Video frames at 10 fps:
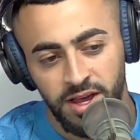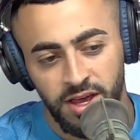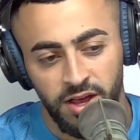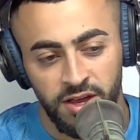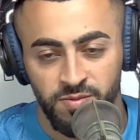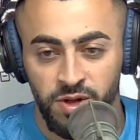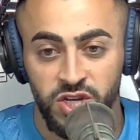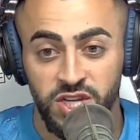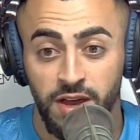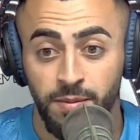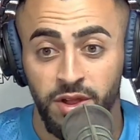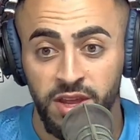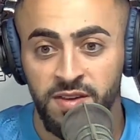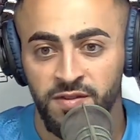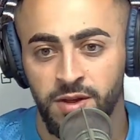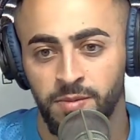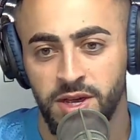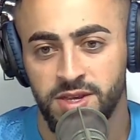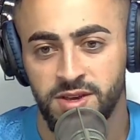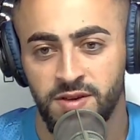as much as I believed in
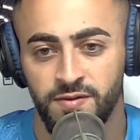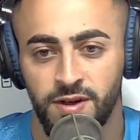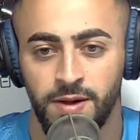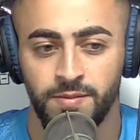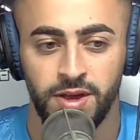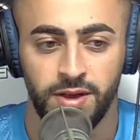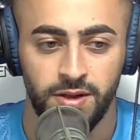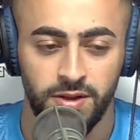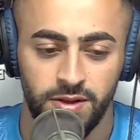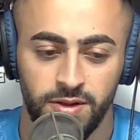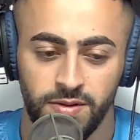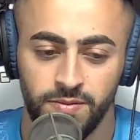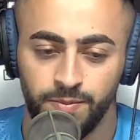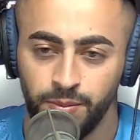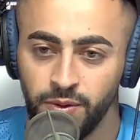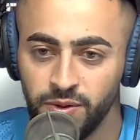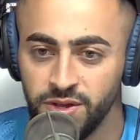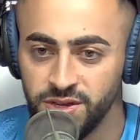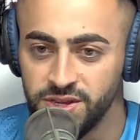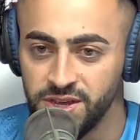myself, I'm like, be
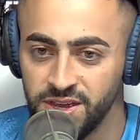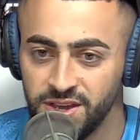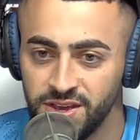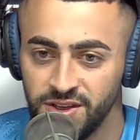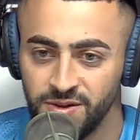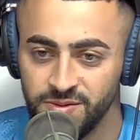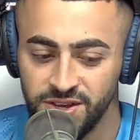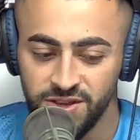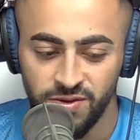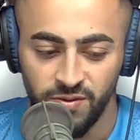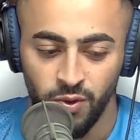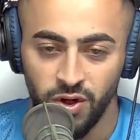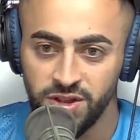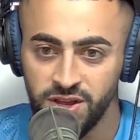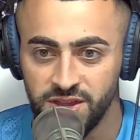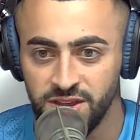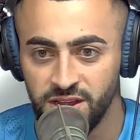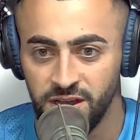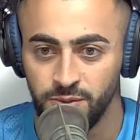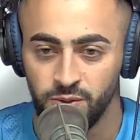realistic. You know what I'm saying? You're walking that thin
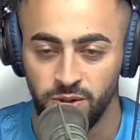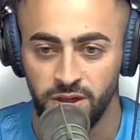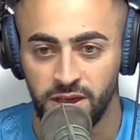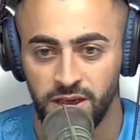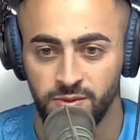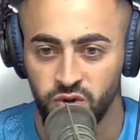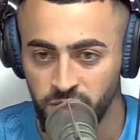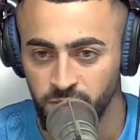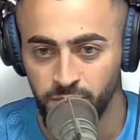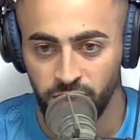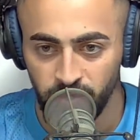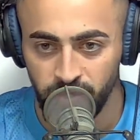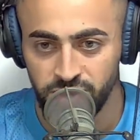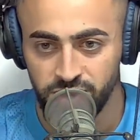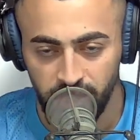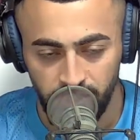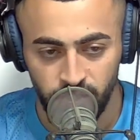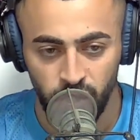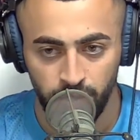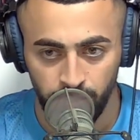line between like, keep dreaming, be realistic, keep
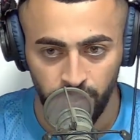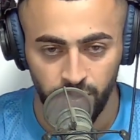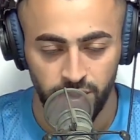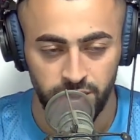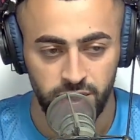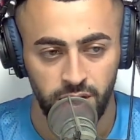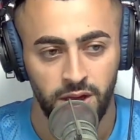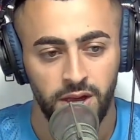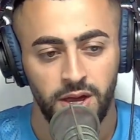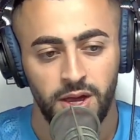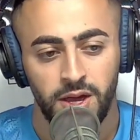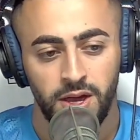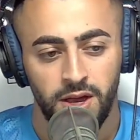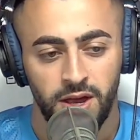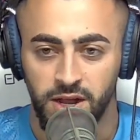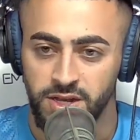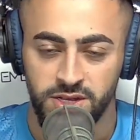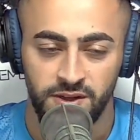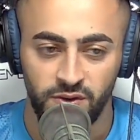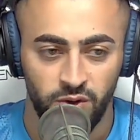dreaming, be realistic. And I
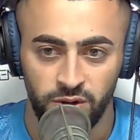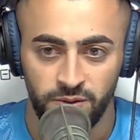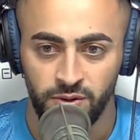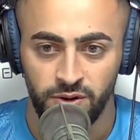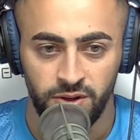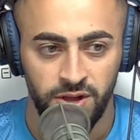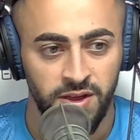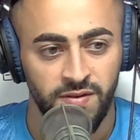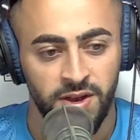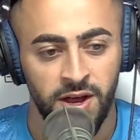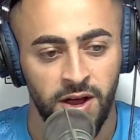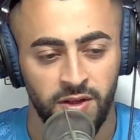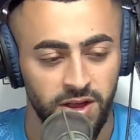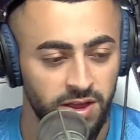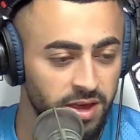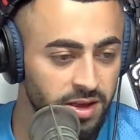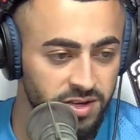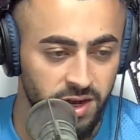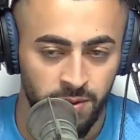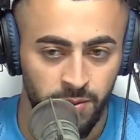just never quit, bro. And even now, like, things
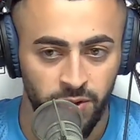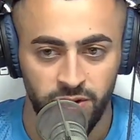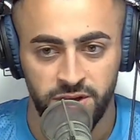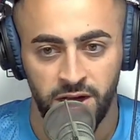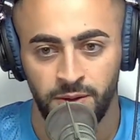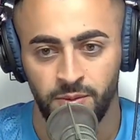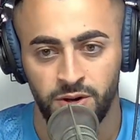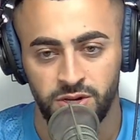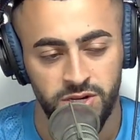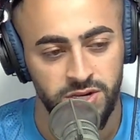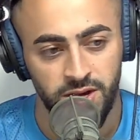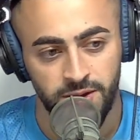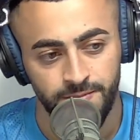come up all the time where it's just like,